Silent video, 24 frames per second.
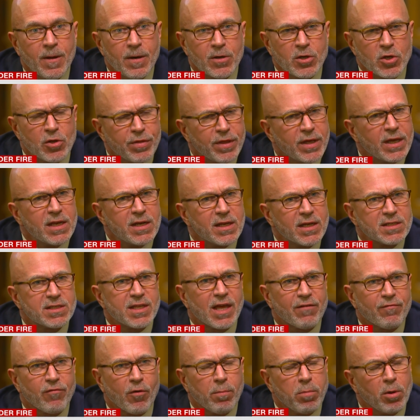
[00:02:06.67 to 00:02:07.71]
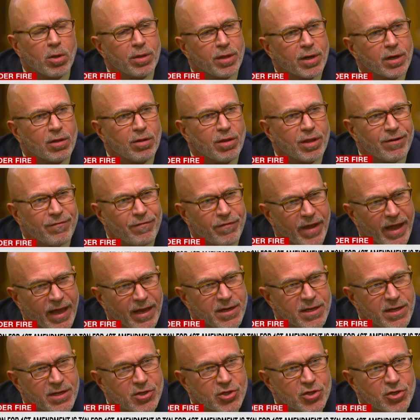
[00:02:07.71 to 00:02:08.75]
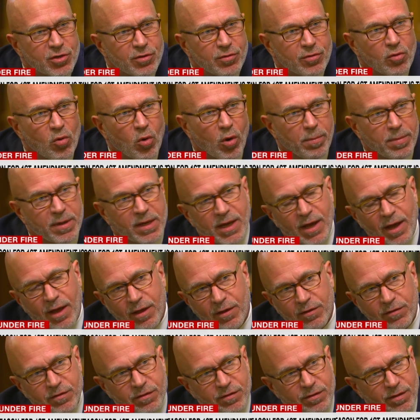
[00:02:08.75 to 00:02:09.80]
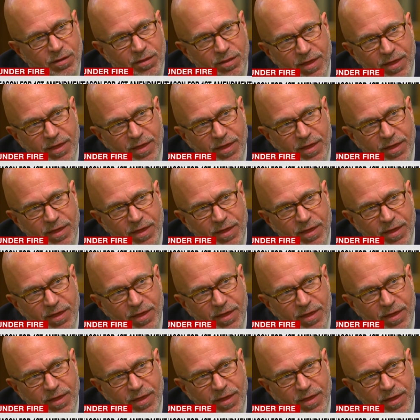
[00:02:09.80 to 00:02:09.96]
Do you think he does that for political advantage or because